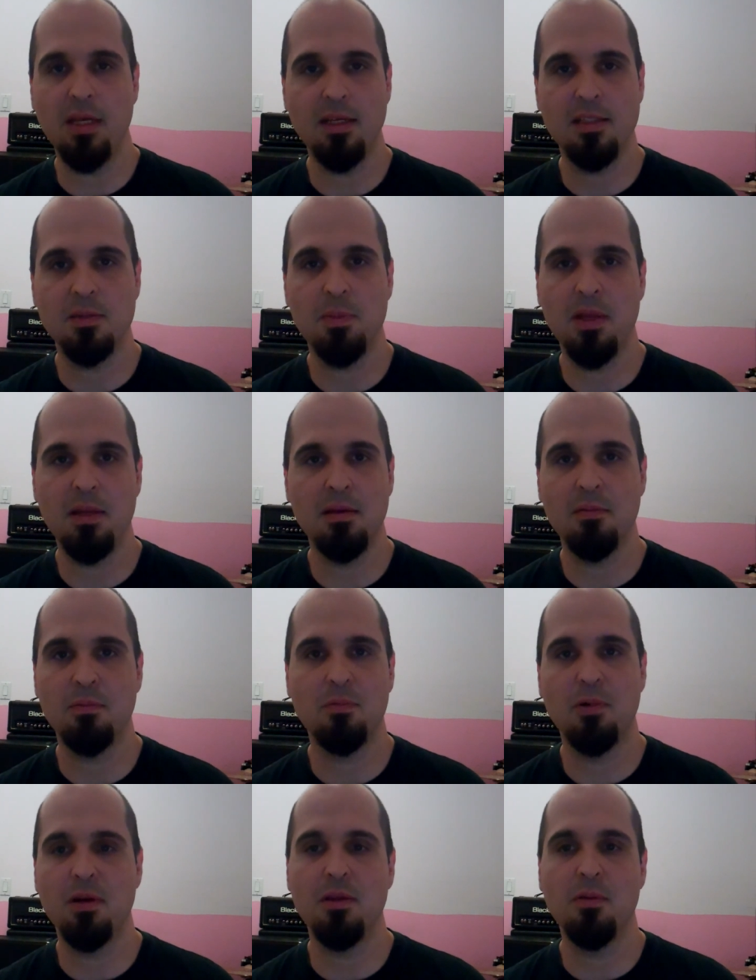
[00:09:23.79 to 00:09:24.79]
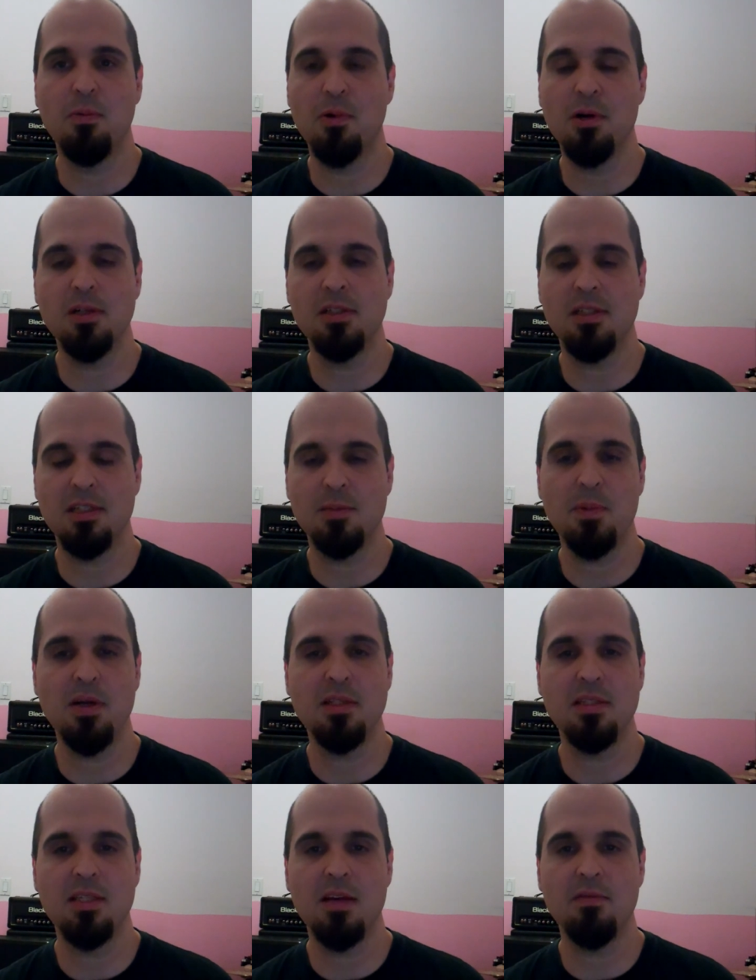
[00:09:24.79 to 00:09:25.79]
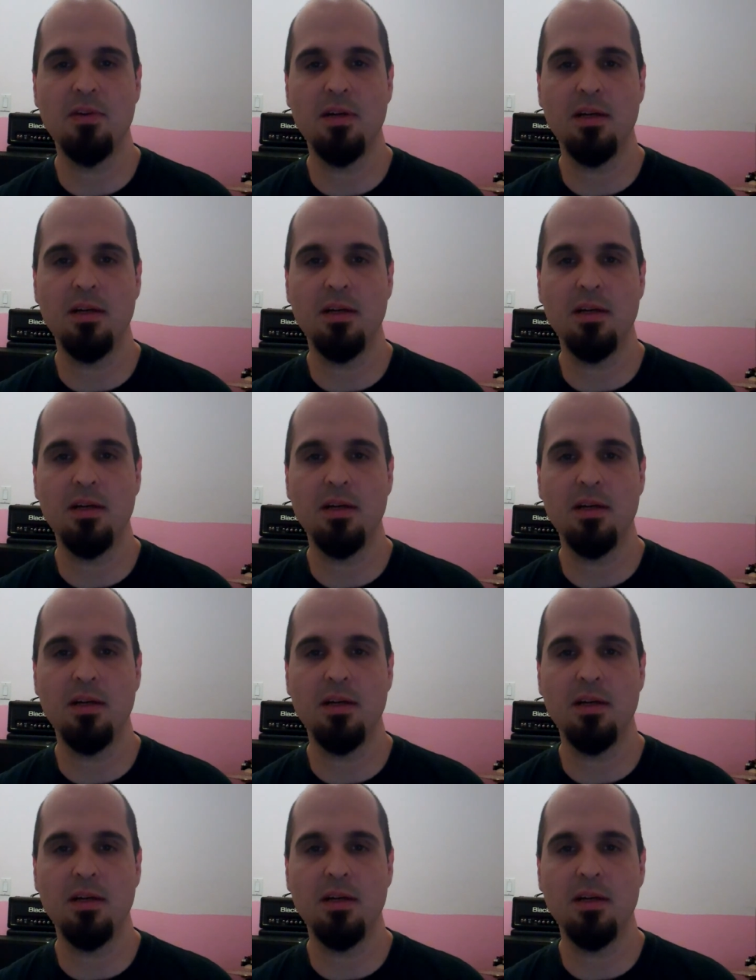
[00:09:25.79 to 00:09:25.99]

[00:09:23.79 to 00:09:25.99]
It's been one of the worst experiences ever.